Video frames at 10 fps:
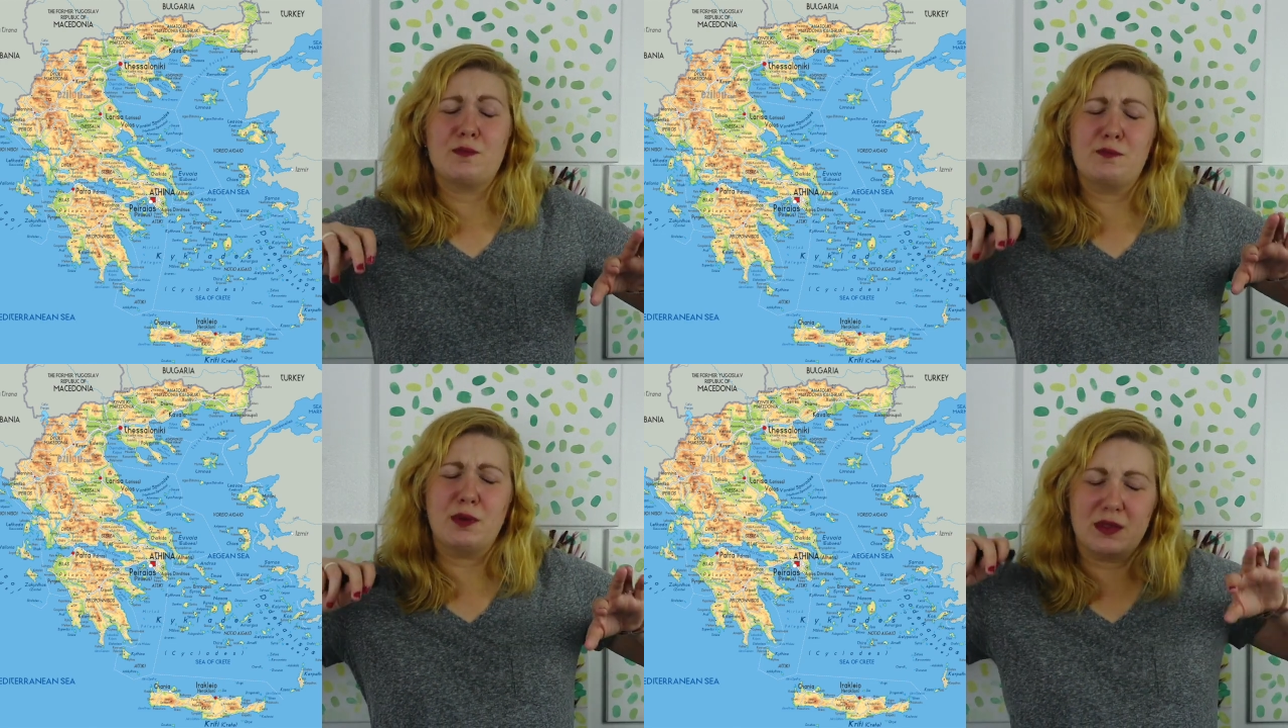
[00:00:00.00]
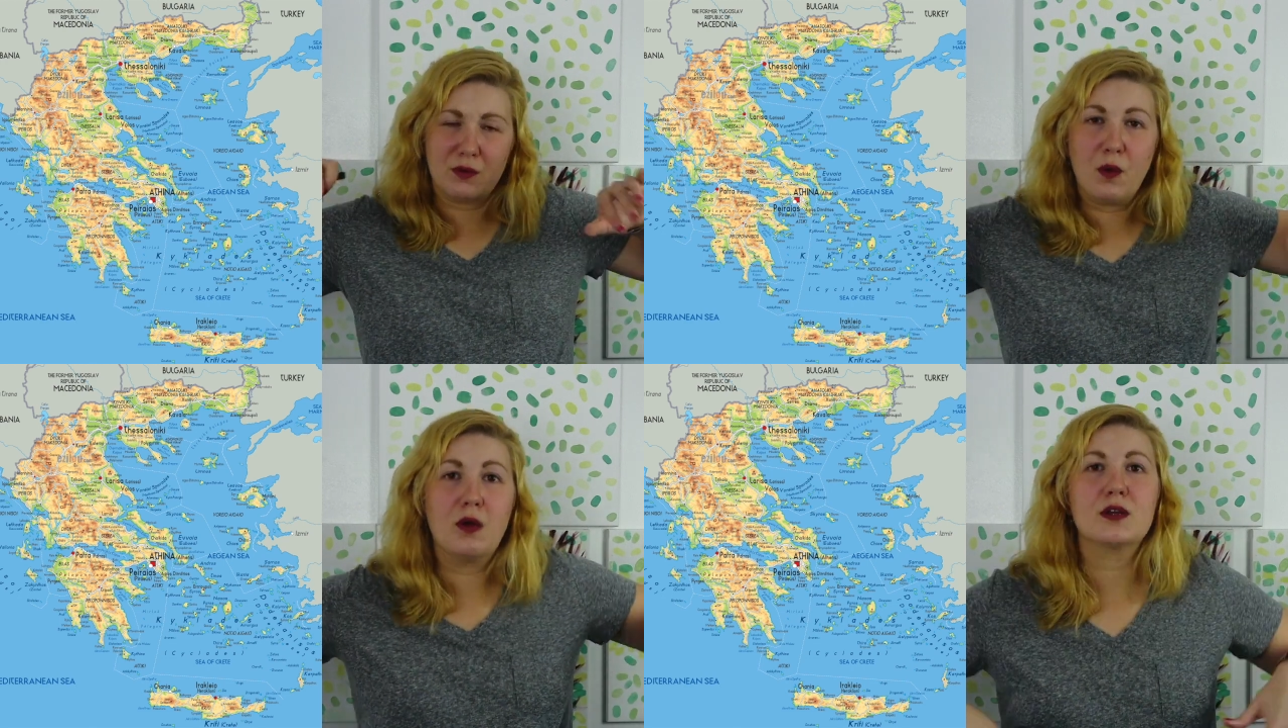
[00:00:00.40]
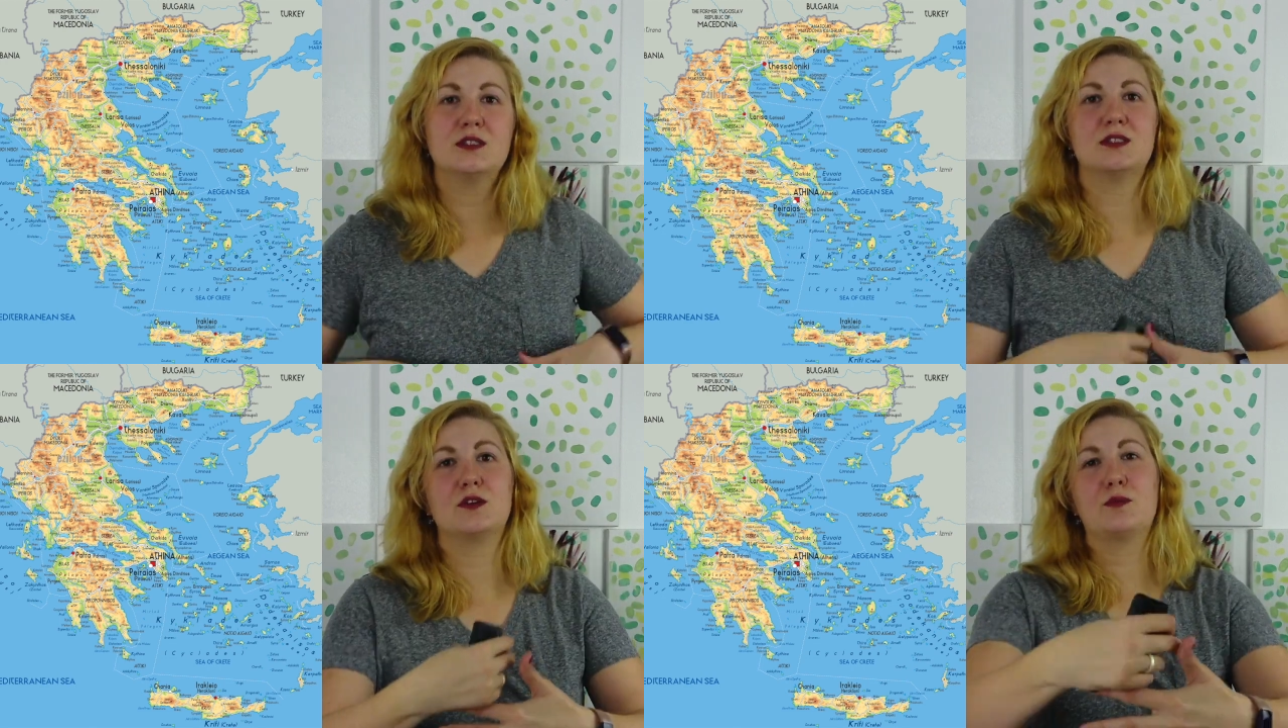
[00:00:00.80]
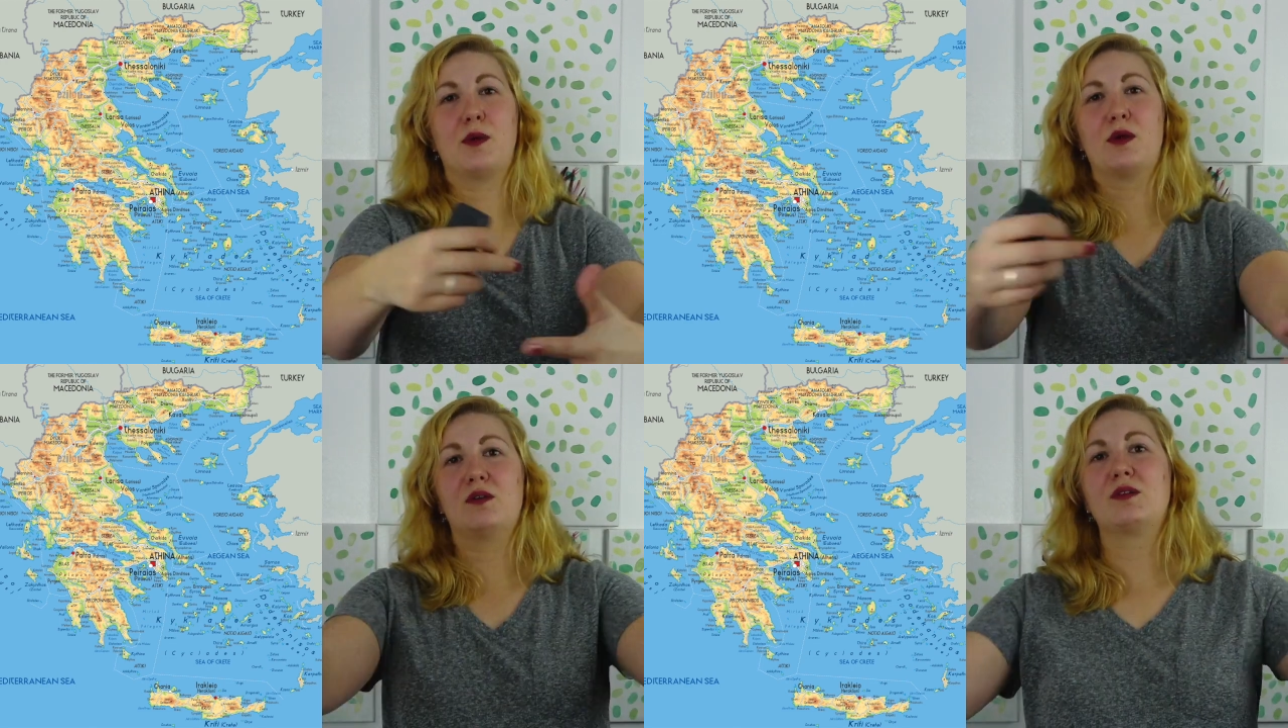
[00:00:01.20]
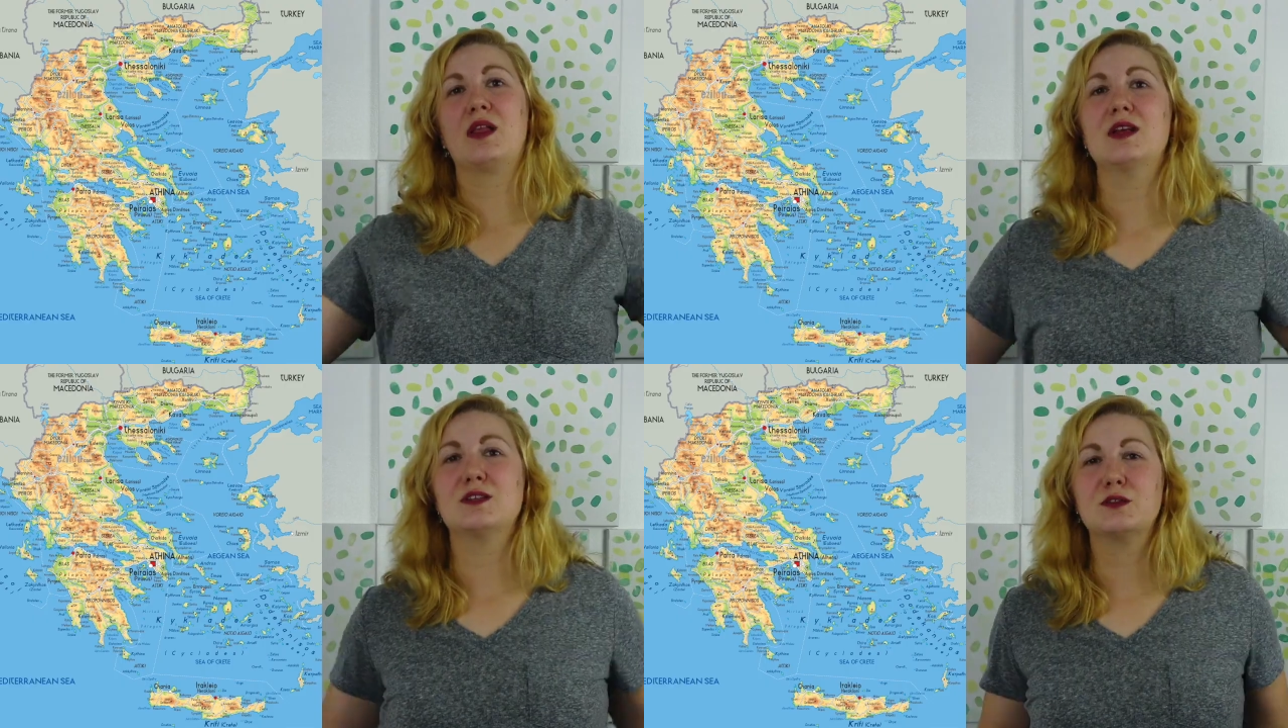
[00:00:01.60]
but they're all considered part of
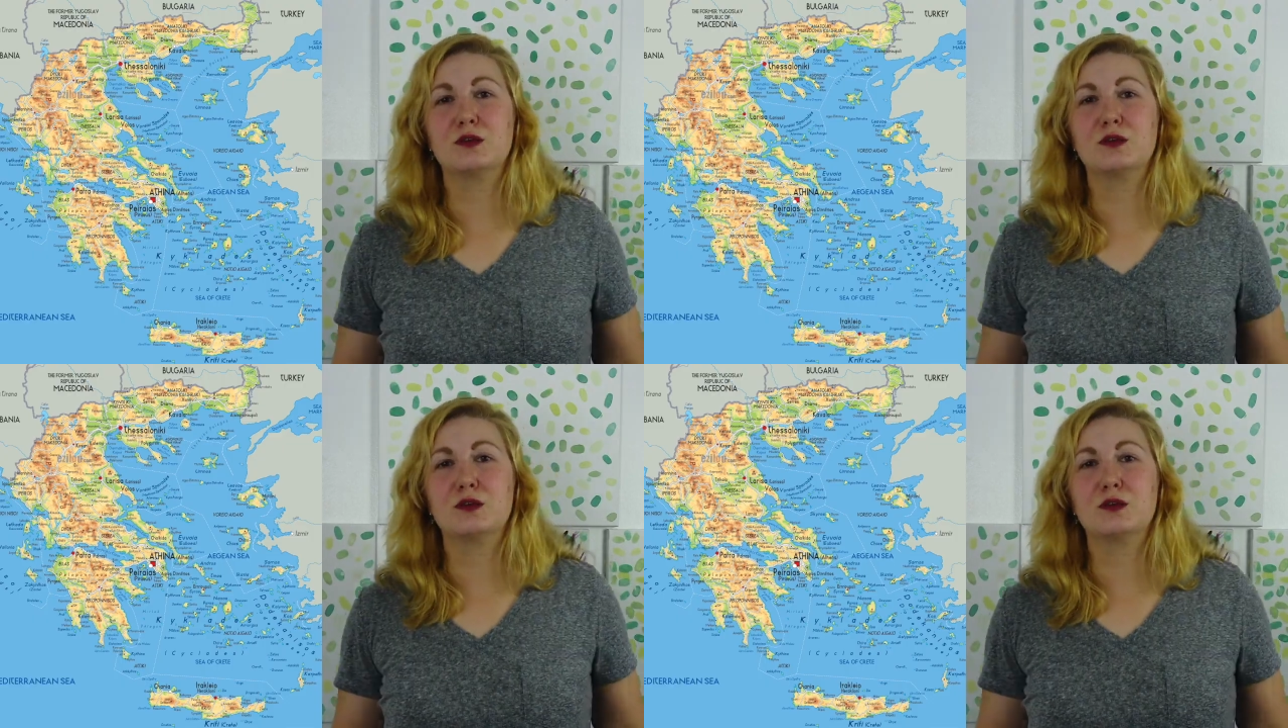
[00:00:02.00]
classical